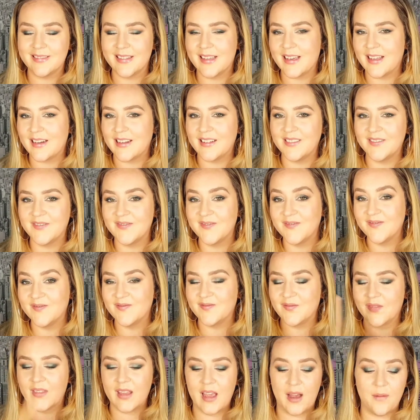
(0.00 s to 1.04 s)
Get it?
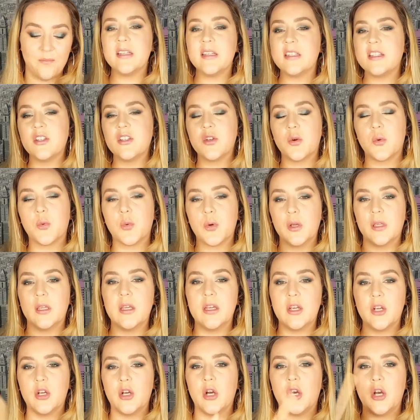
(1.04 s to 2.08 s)
Yeah. This is a really
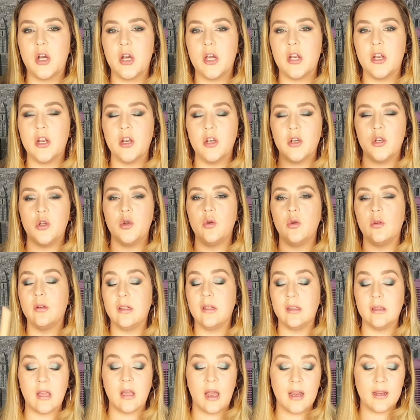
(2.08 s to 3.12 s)
good nude
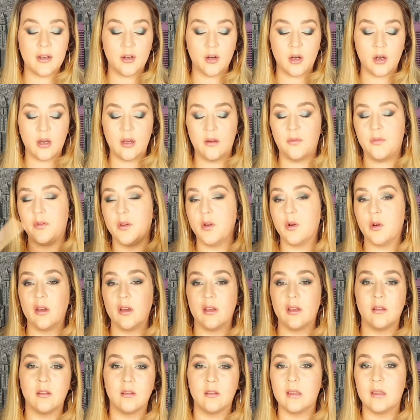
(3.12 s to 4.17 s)
liner if you're
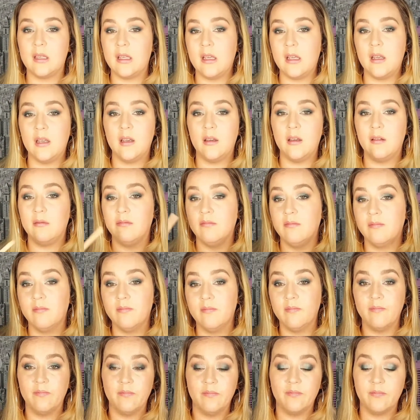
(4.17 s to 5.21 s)
in the,
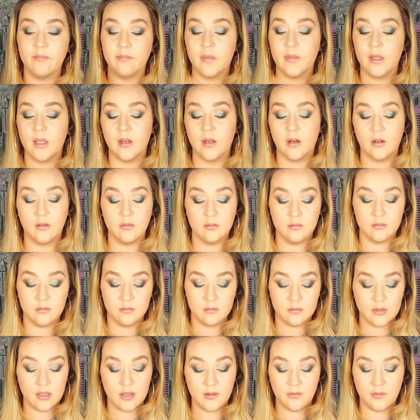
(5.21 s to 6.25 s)
you know,
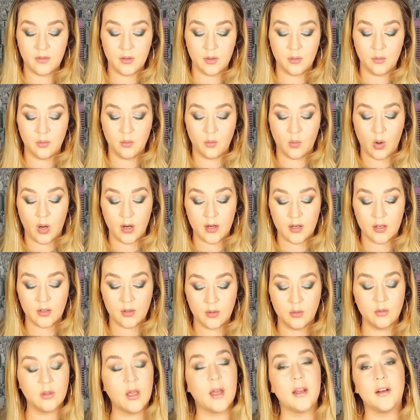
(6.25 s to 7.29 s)
if you want a
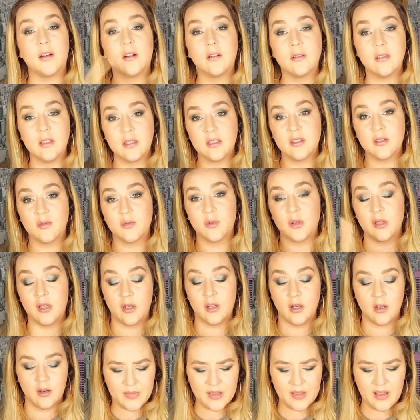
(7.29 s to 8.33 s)
nude liner, this is really
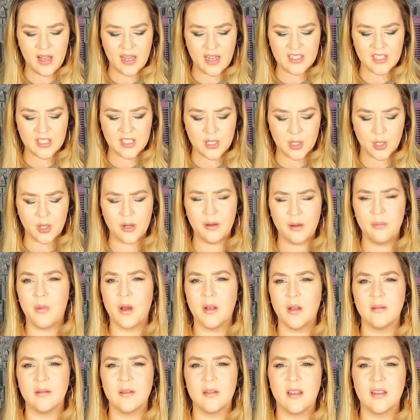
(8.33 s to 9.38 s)
good. The last 30
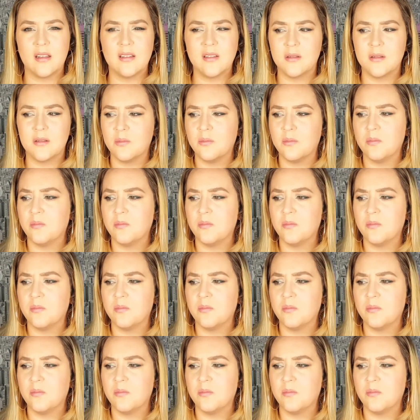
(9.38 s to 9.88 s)
months, that's